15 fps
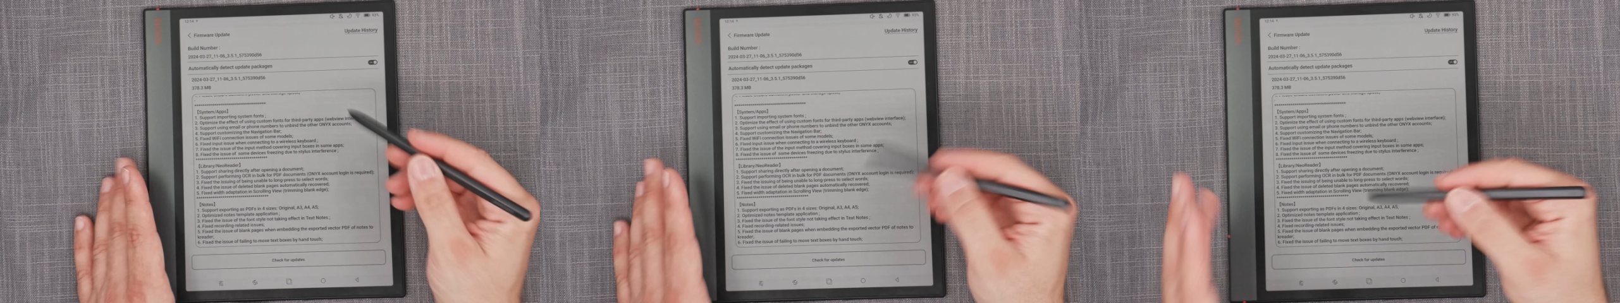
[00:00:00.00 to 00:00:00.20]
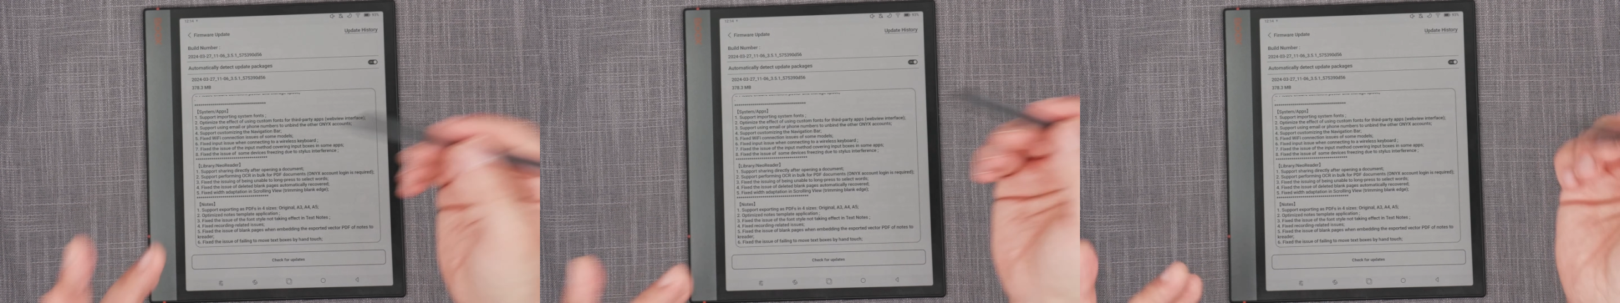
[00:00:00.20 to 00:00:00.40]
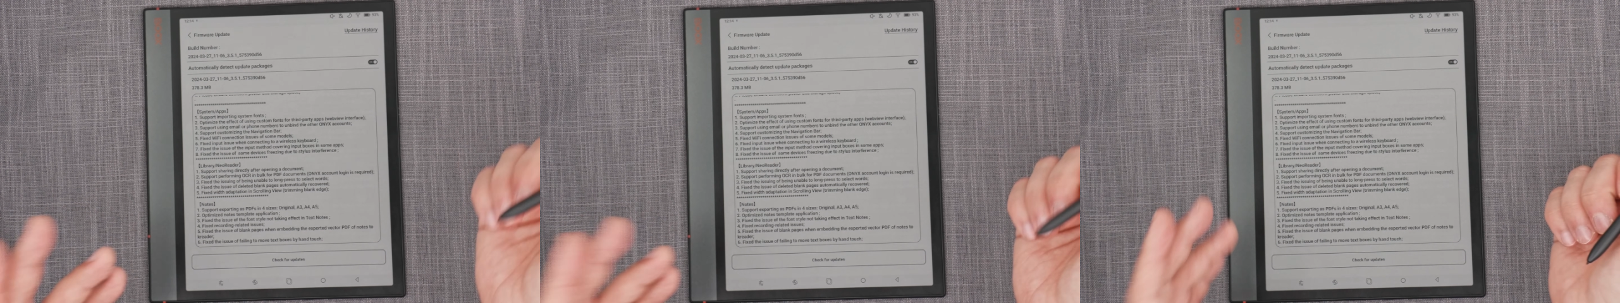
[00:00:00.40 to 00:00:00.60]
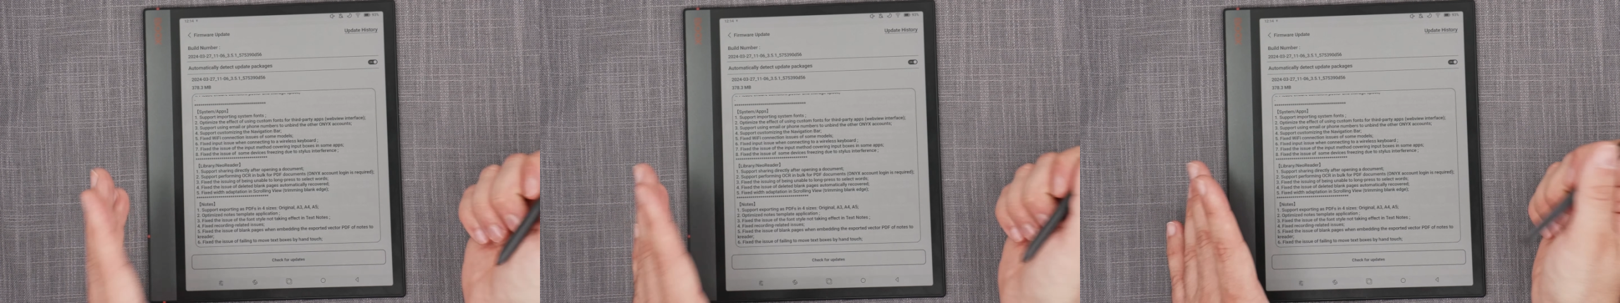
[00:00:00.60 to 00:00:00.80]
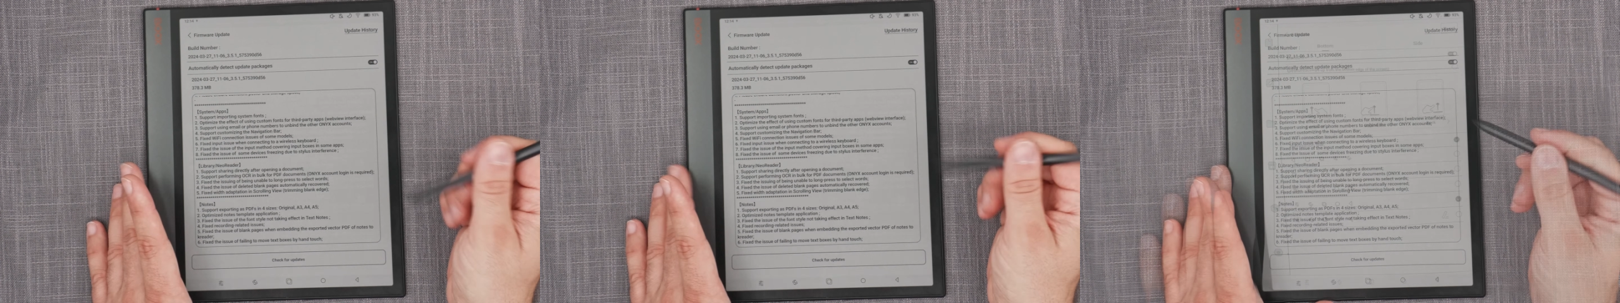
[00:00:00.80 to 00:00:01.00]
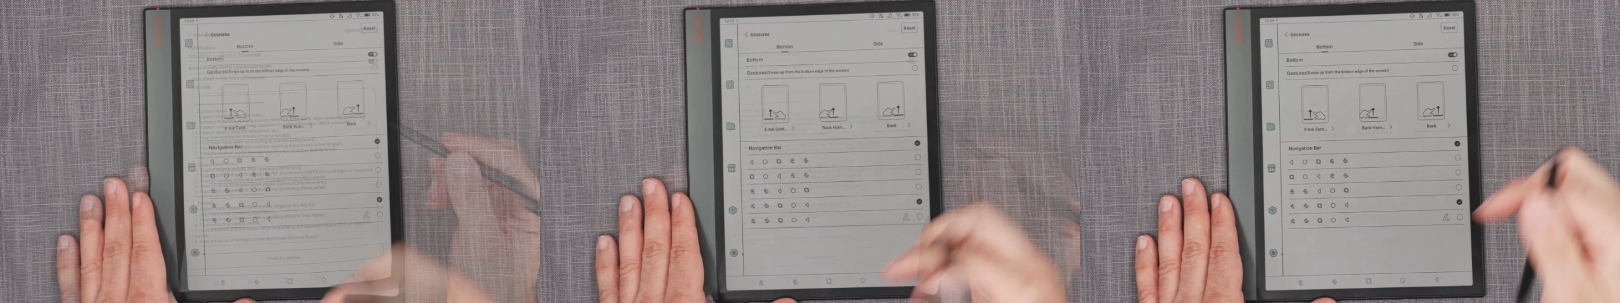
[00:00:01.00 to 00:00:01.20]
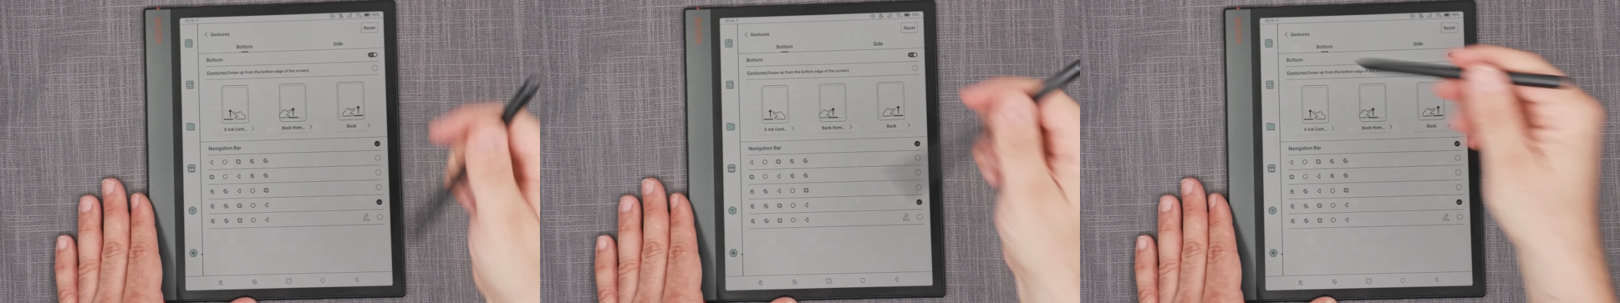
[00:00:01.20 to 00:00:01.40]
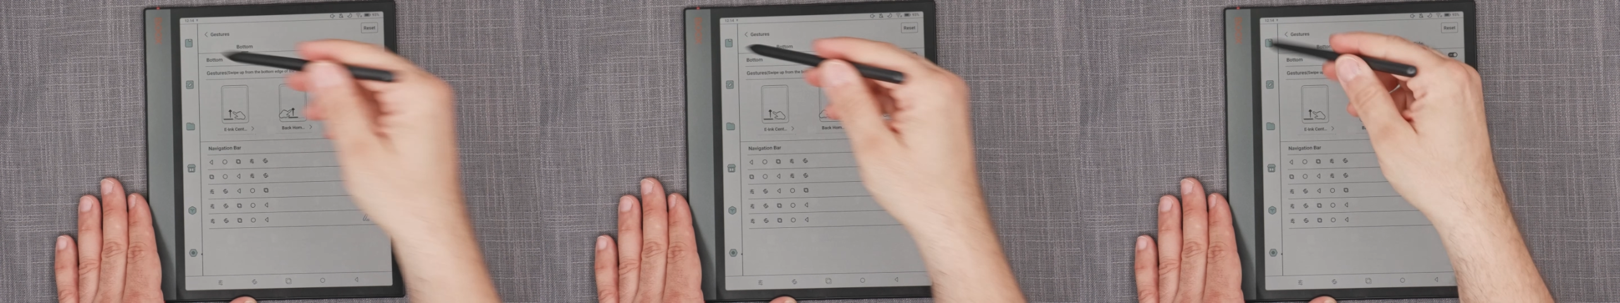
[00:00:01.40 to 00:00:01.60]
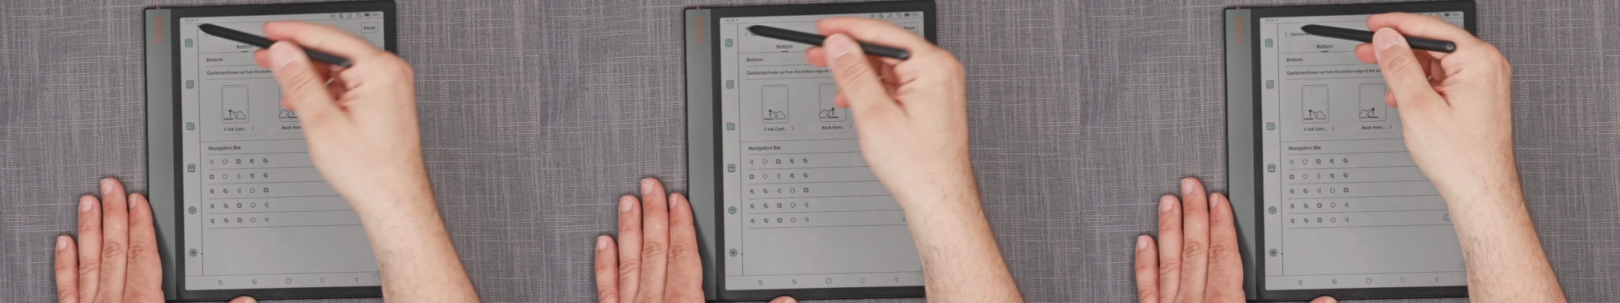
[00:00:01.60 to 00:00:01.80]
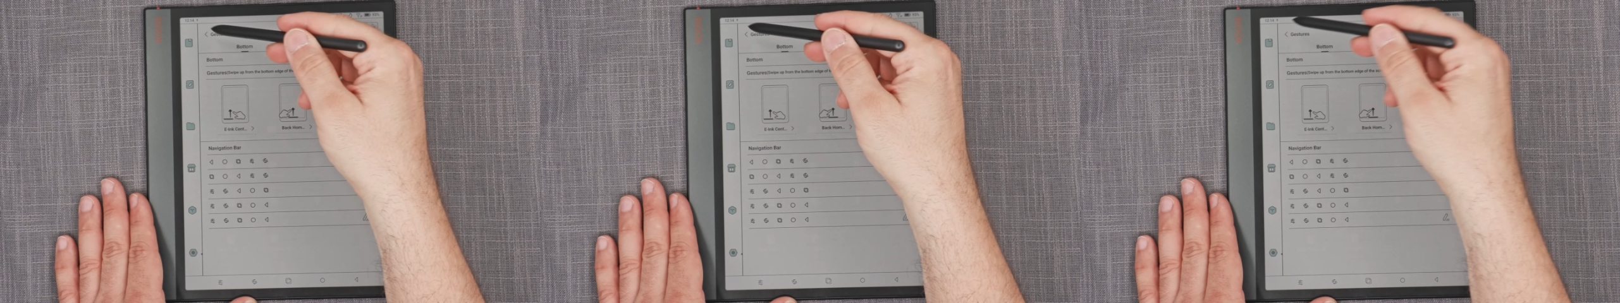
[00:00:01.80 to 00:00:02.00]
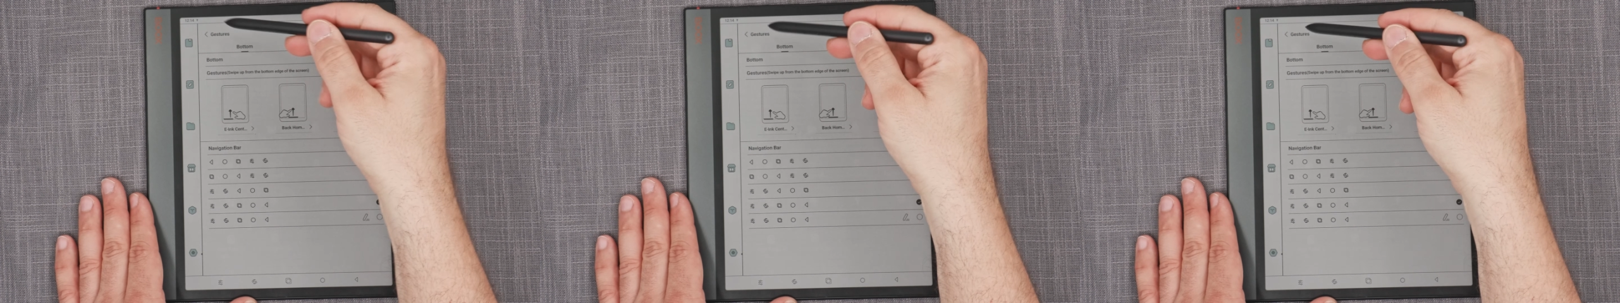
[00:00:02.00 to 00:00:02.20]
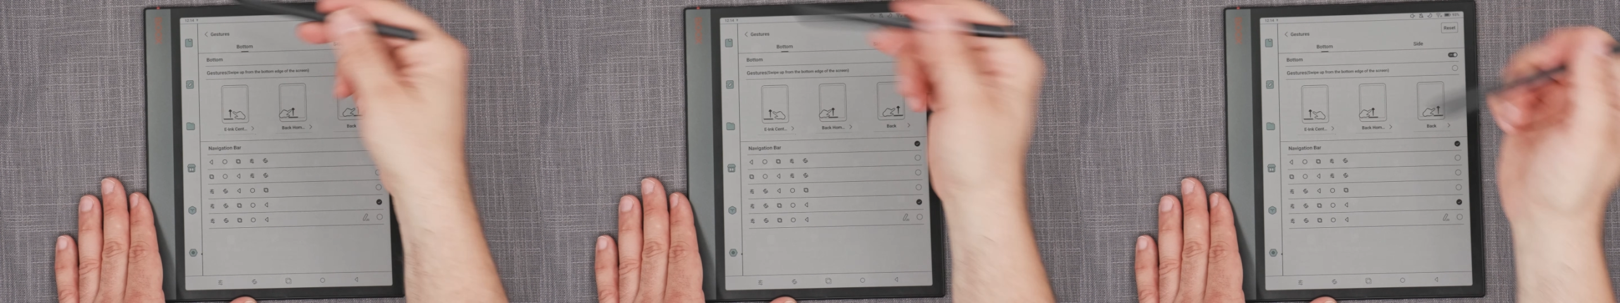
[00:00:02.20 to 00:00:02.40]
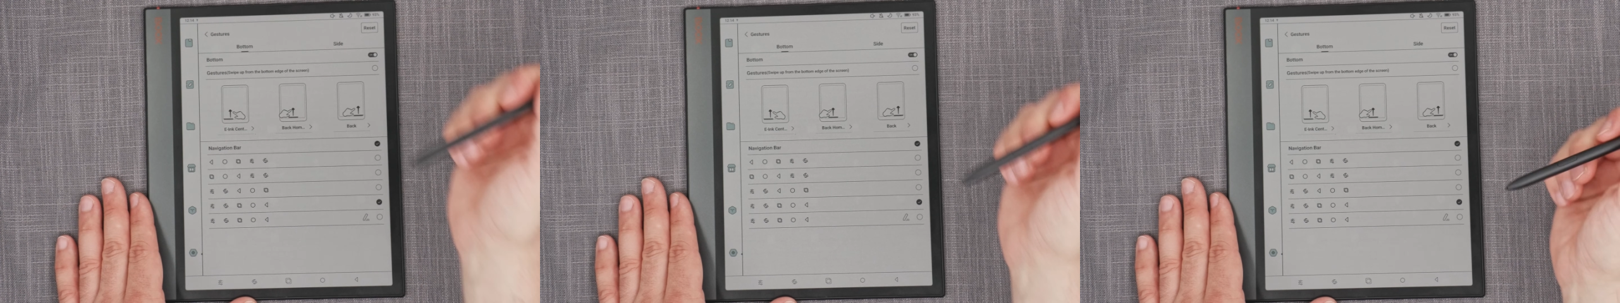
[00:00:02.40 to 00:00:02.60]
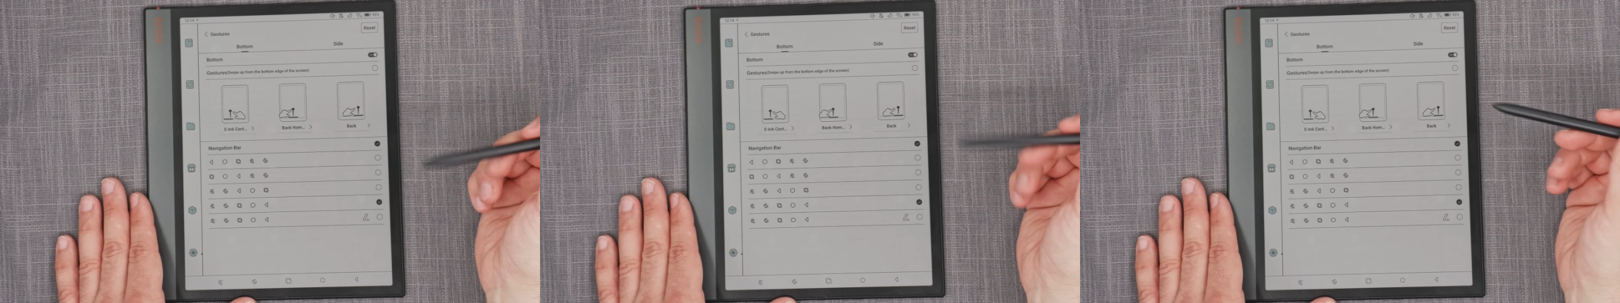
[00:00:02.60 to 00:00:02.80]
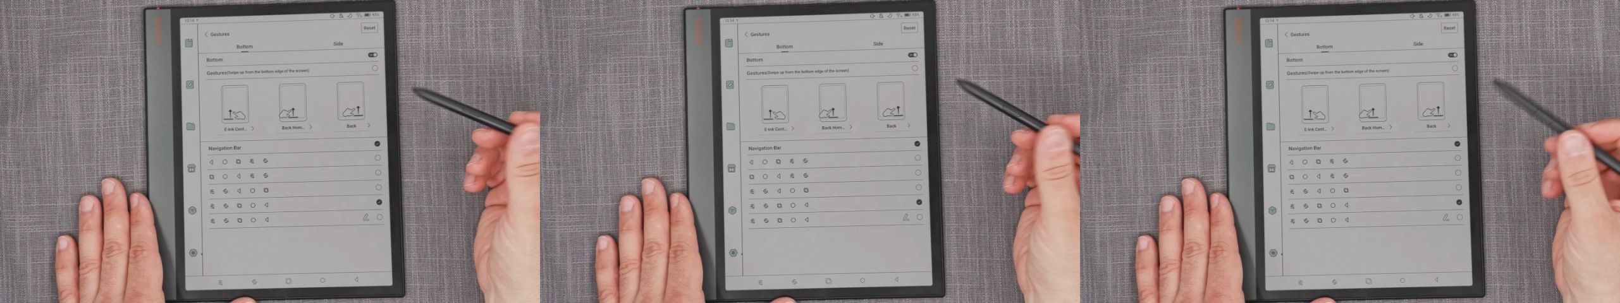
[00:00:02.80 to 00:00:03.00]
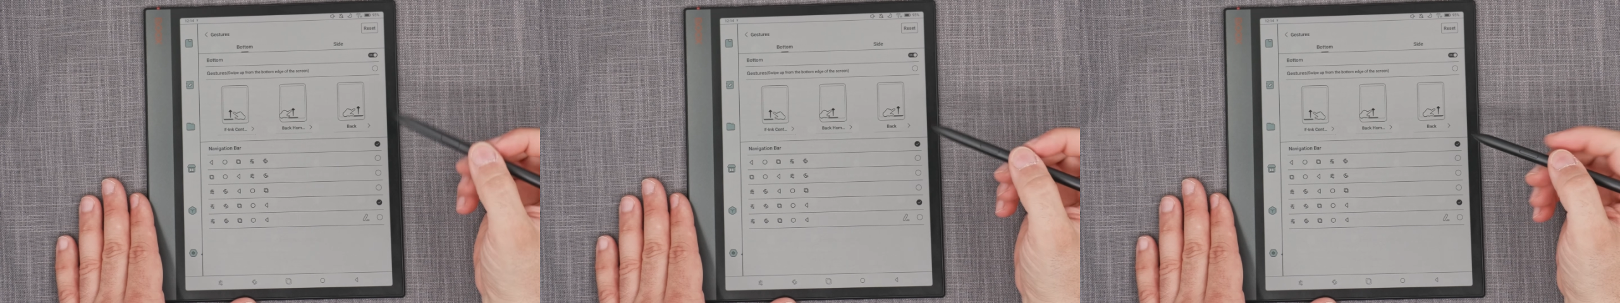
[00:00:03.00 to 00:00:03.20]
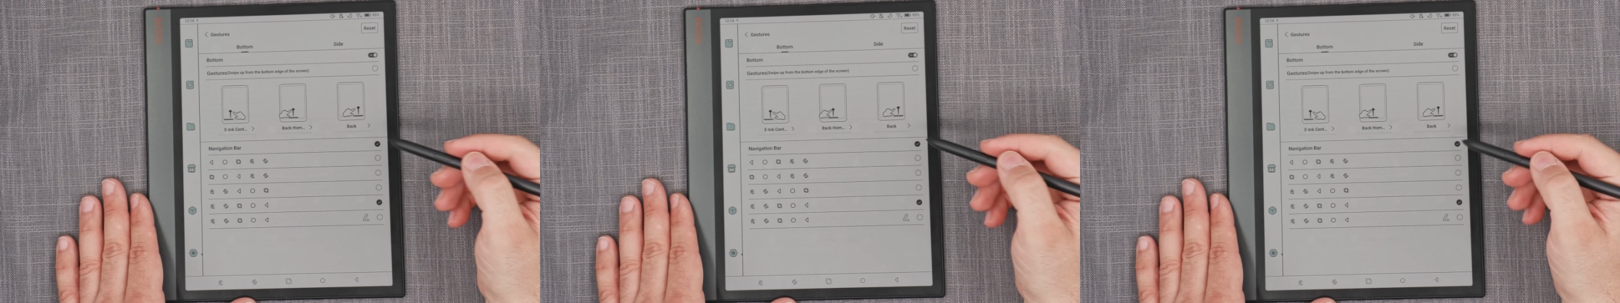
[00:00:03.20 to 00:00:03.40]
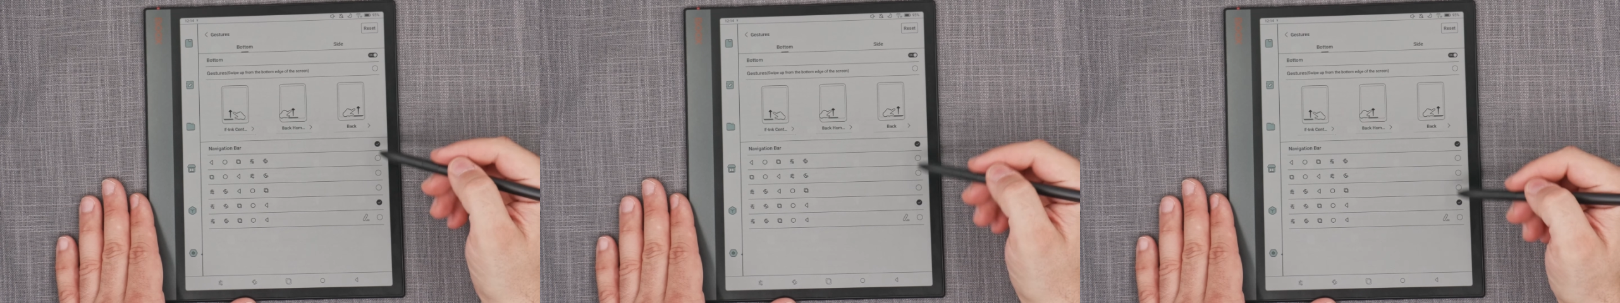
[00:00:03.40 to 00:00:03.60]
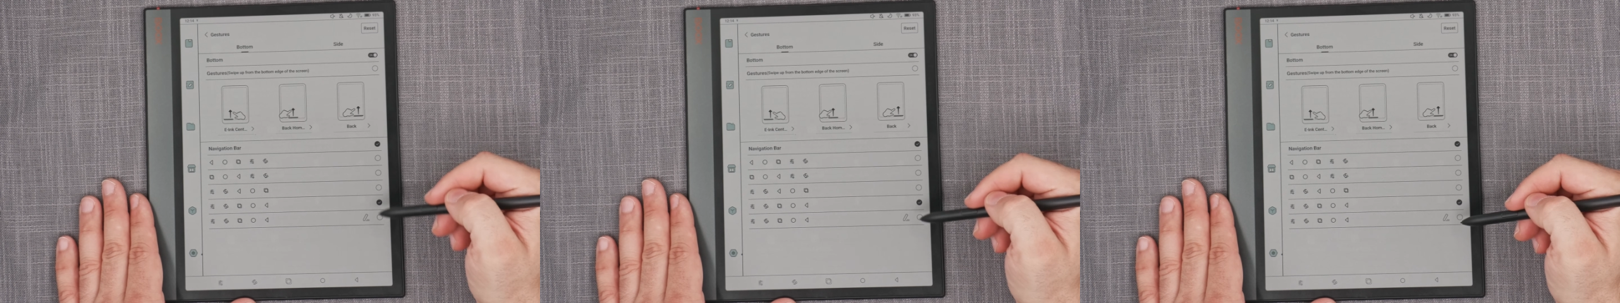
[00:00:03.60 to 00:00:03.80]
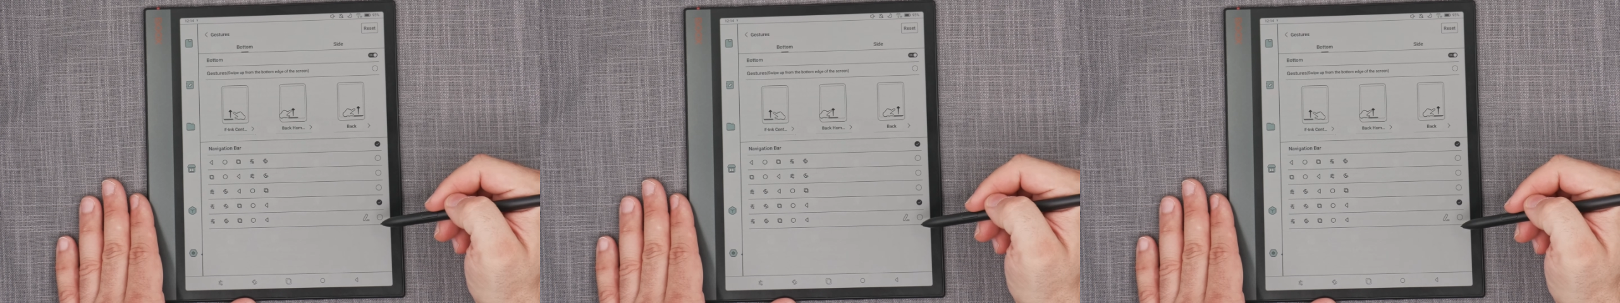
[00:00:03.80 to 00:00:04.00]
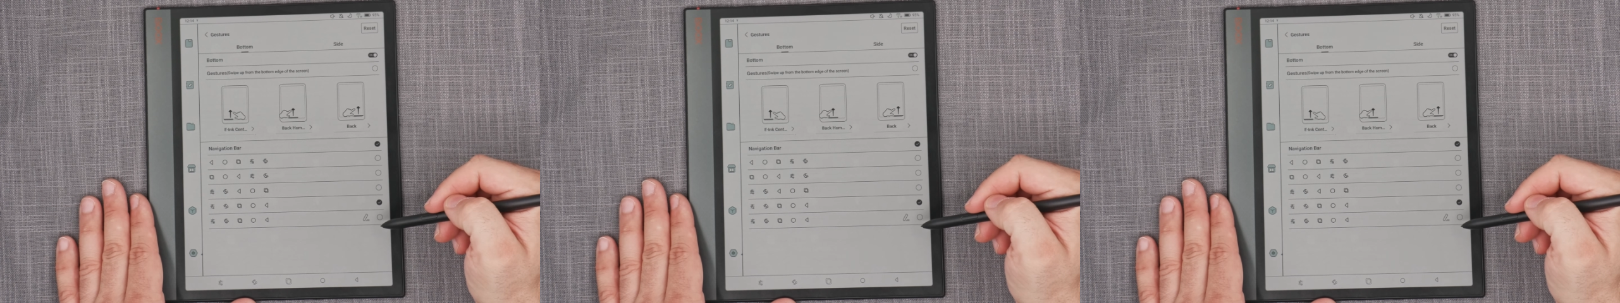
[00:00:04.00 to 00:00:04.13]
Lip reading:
No face is visible, so there are no lips to read.